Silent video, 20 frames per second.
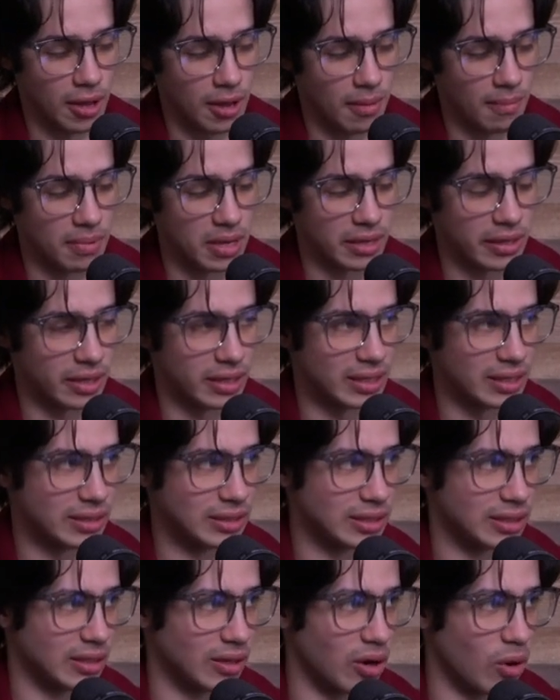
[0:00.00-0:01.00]

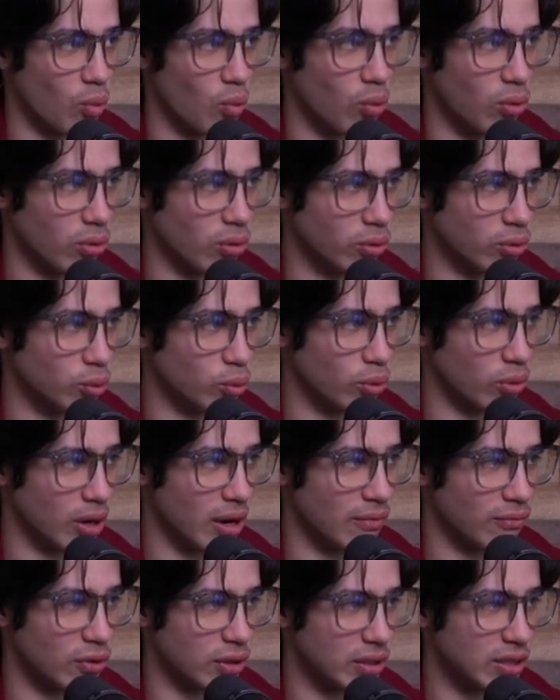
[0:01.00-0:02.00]
Because a world where
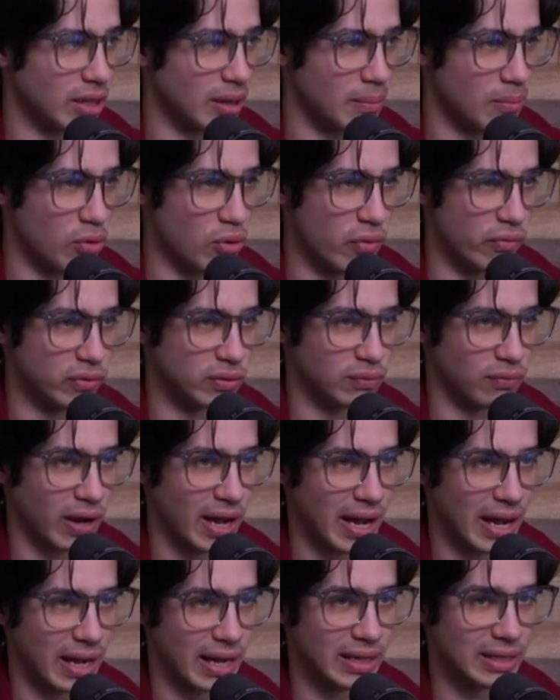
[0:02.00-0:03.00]
everything moves
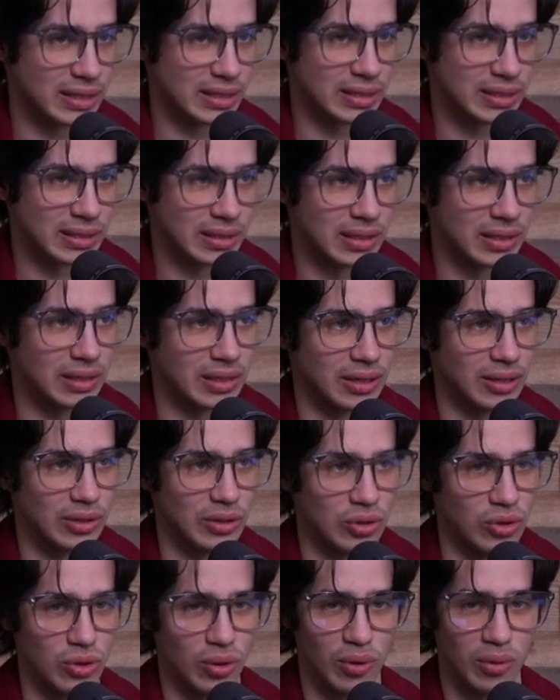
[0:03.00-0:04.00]
fast,
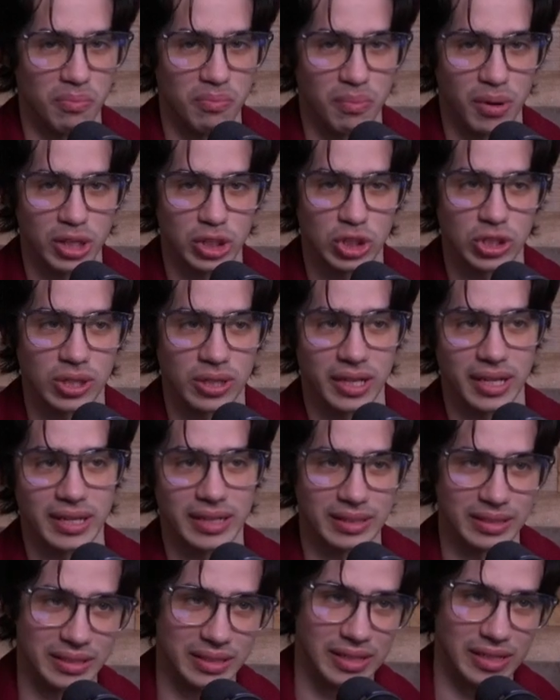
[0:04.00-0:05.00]
you're much
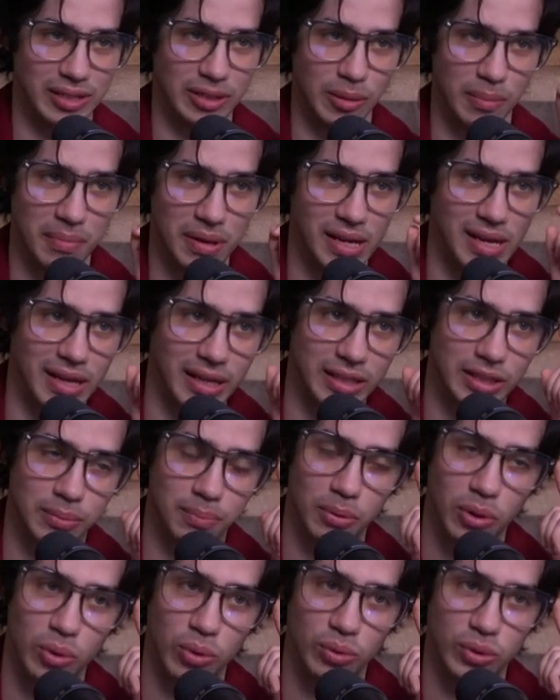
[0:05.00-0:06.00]
likely to be
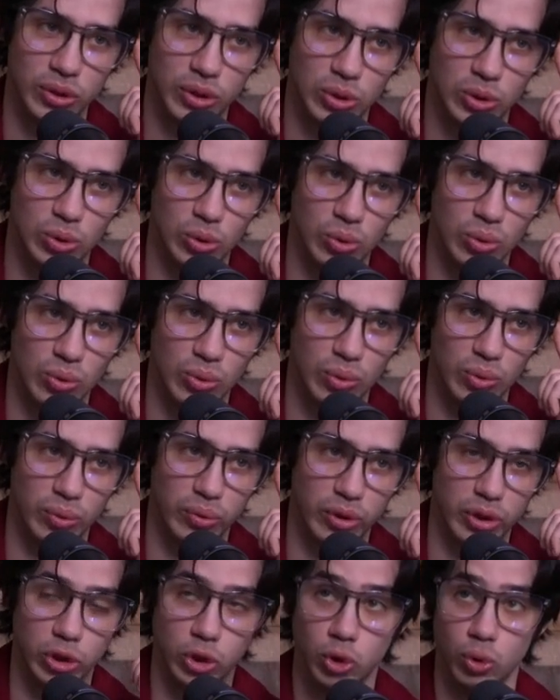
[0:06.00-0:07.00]
exposed to
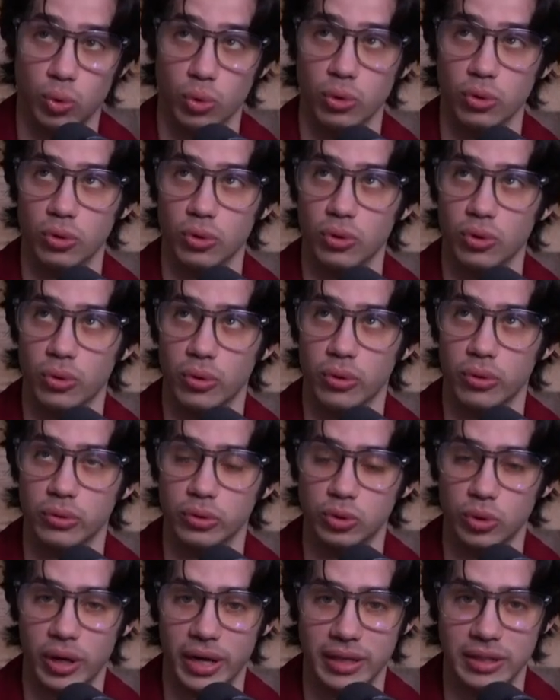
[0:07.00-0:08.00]
the shorter
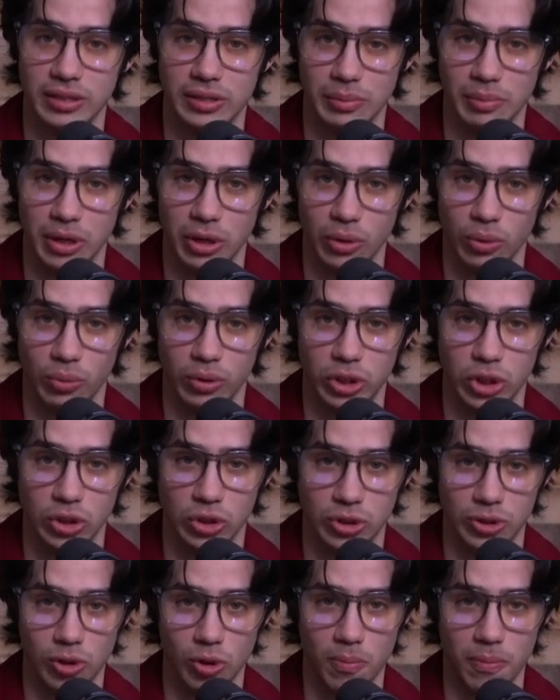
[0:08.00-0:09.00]
neurotransmitter, which is
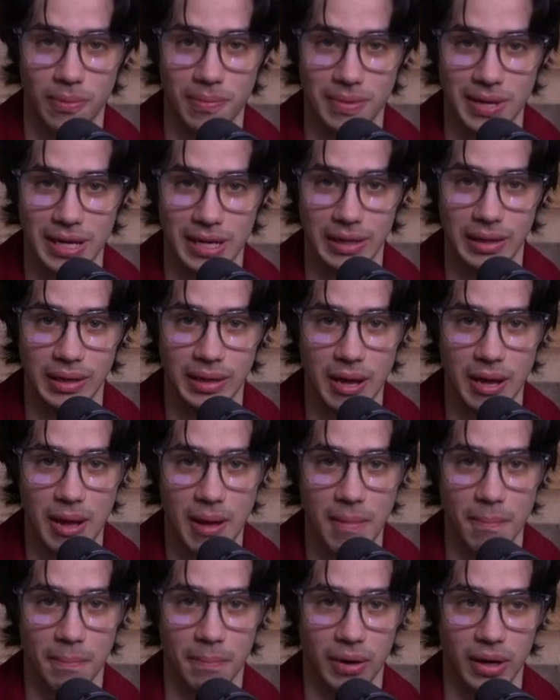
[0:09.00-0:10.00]
dopamine.
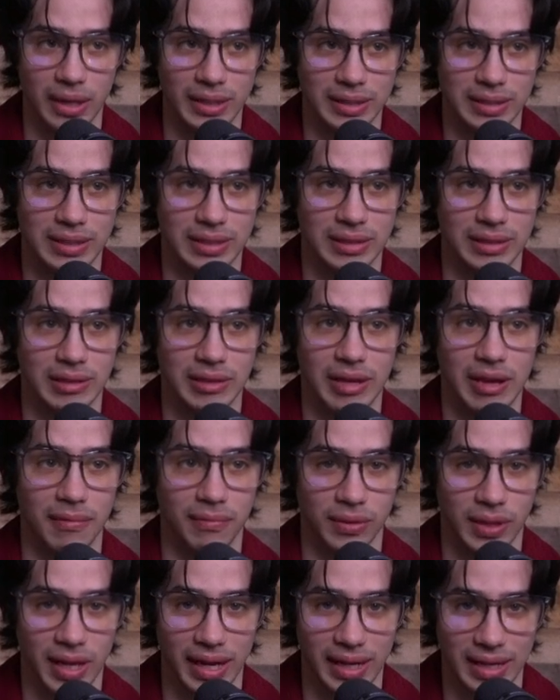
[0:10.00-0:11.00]
But if
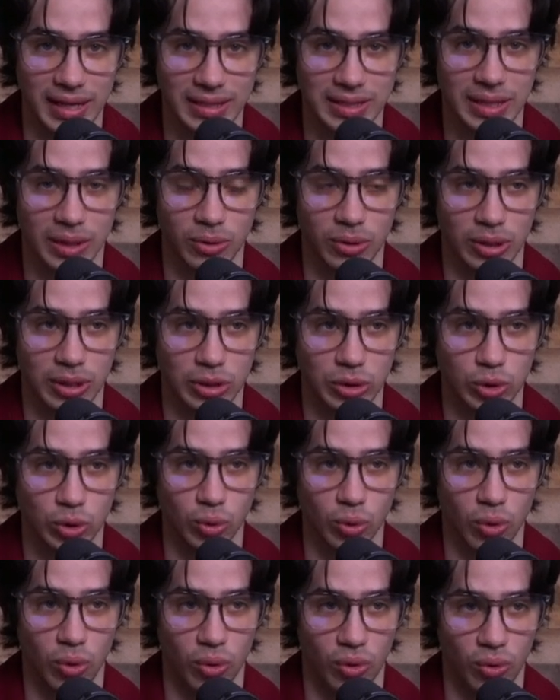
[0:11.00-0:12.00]
that gets out of
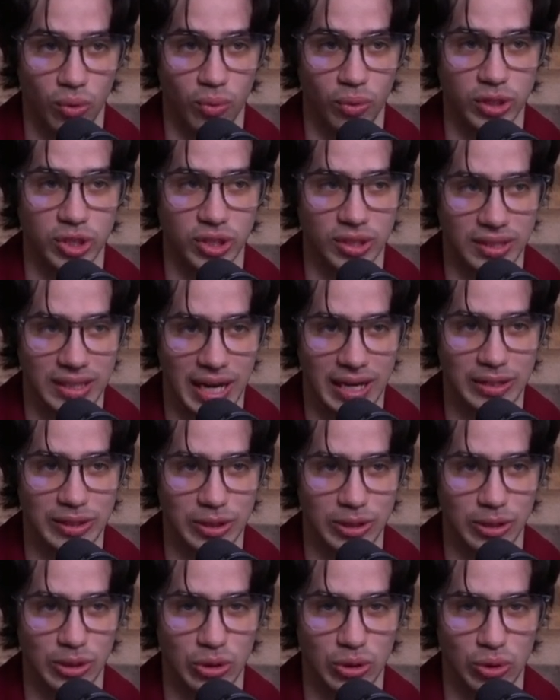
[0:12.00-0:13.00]
control, which it tends
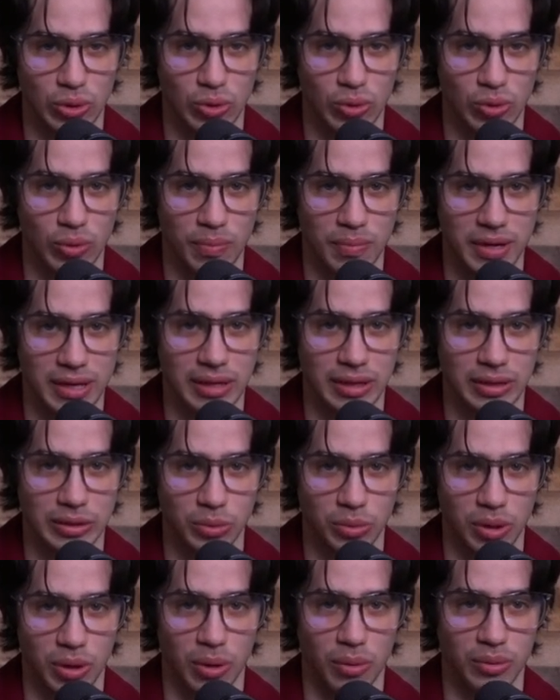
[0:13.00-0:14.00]
to do, because
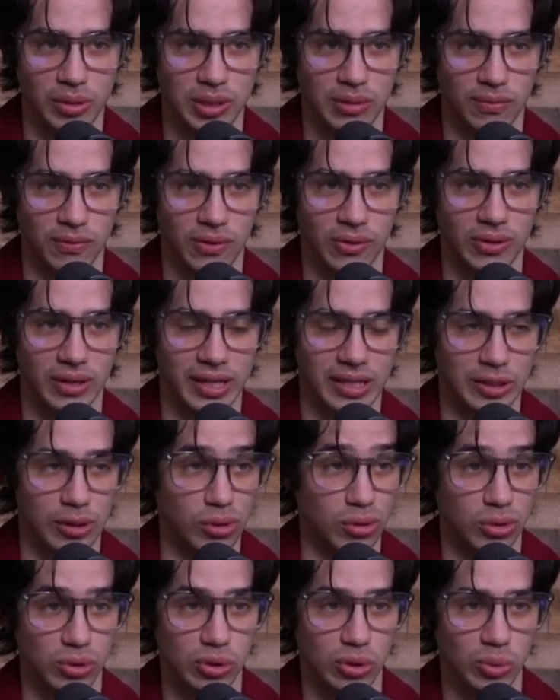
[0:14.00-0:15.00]
we always feel like
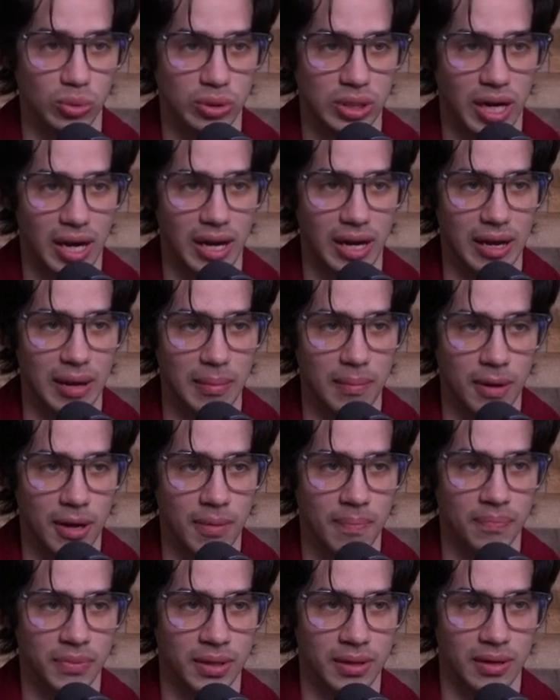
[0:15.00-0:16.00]
there's no time,
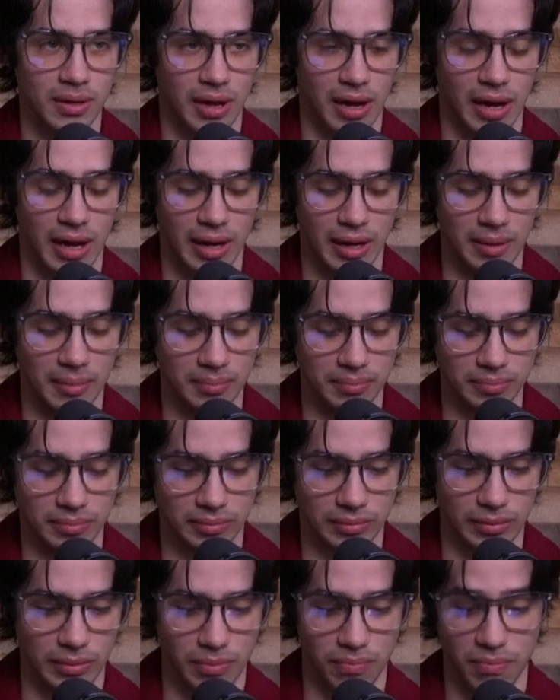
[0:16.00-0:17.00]

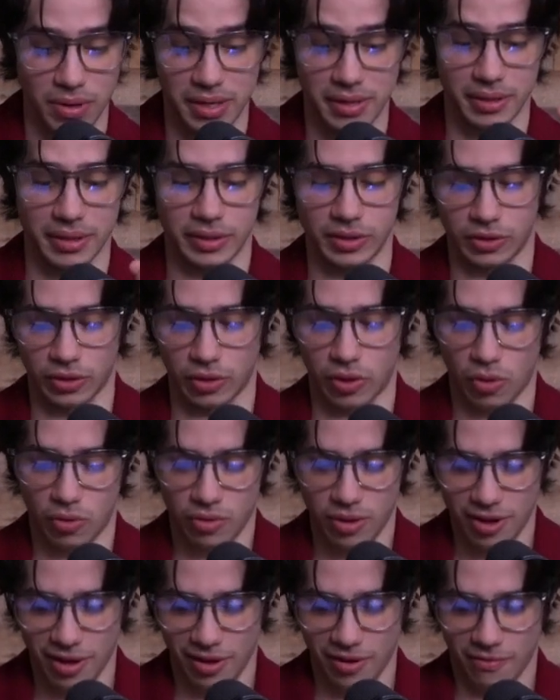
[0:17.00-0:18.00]
because
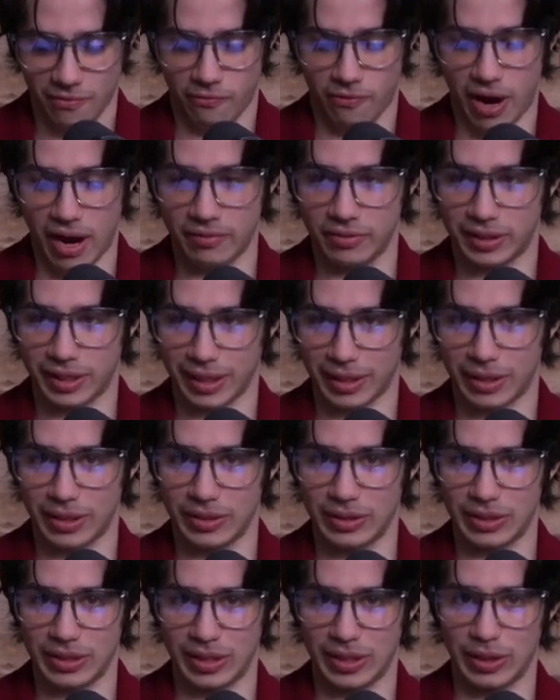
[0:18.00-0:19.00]
5
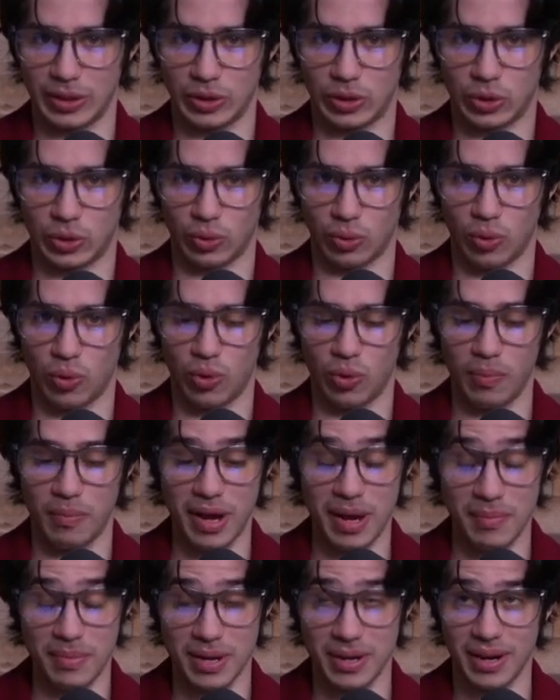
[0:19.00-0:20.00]
seconds and then scroll,
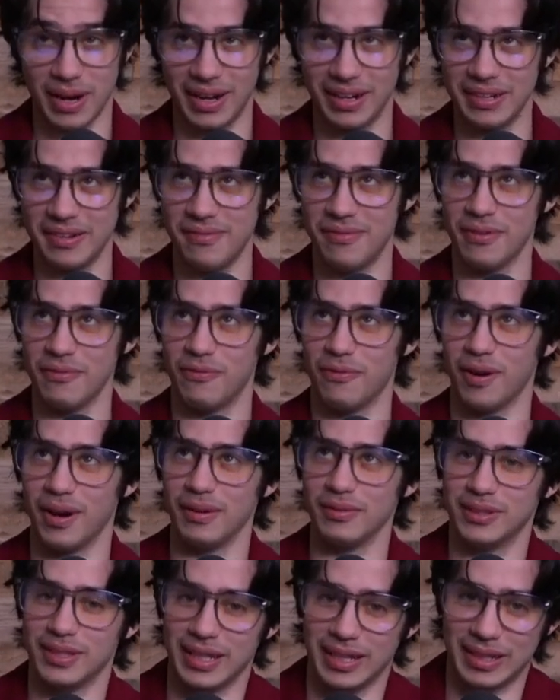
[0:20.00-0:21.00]
maybe not even 5
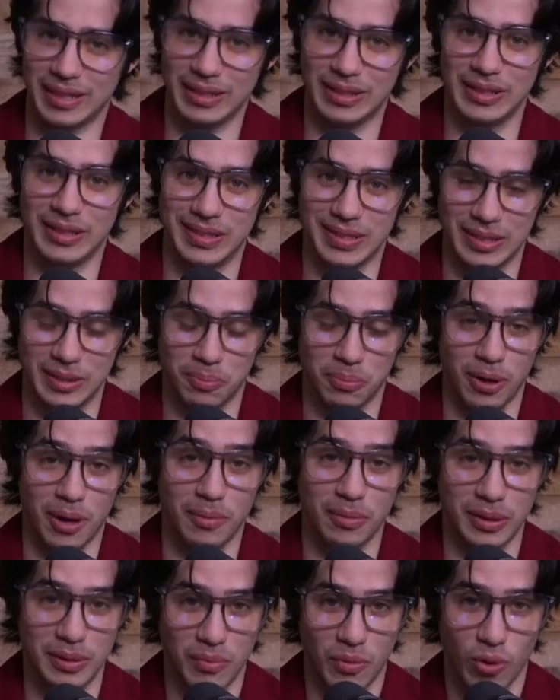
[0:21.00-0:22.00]
seconds, it's
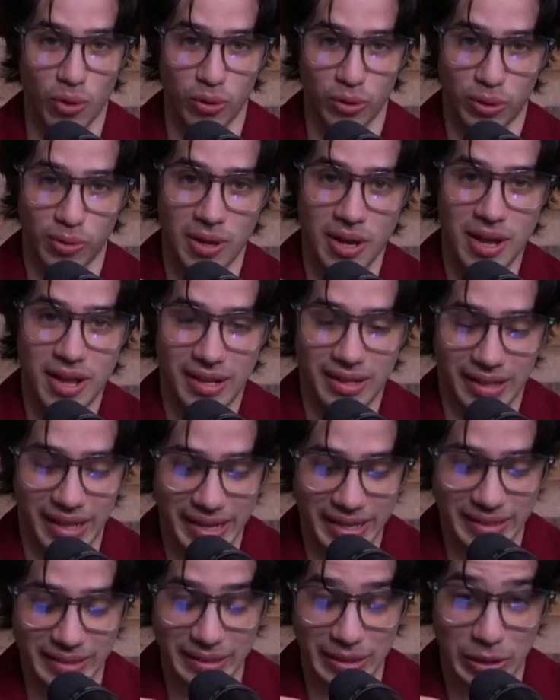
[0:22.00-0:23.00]
probably more
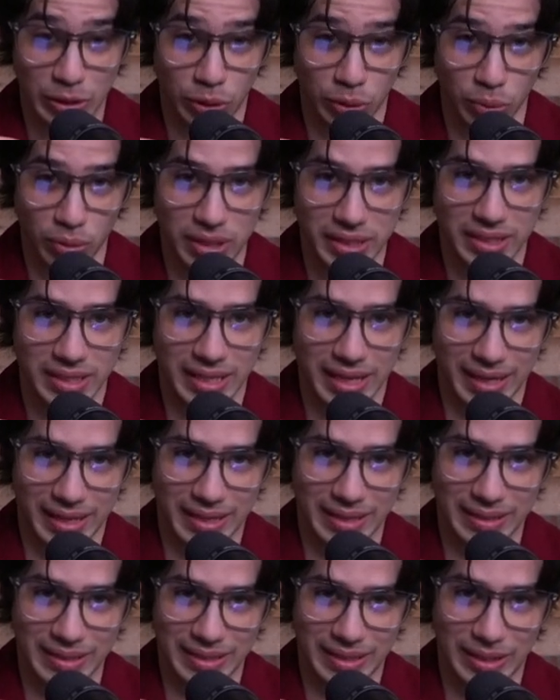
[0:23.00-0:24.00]
likely 3
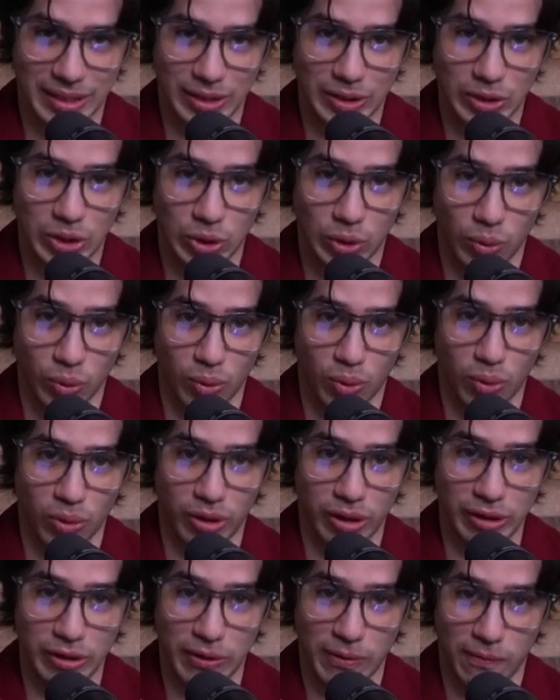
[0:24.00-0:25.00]
seconds and then scroll
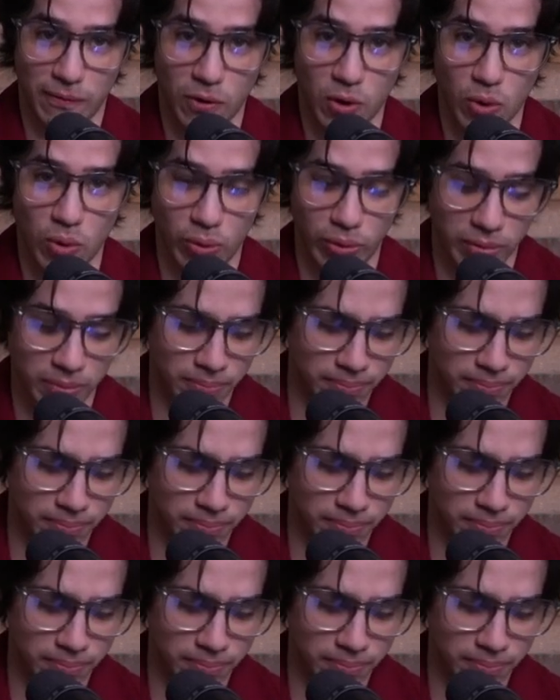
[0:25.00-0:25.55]
on your phone.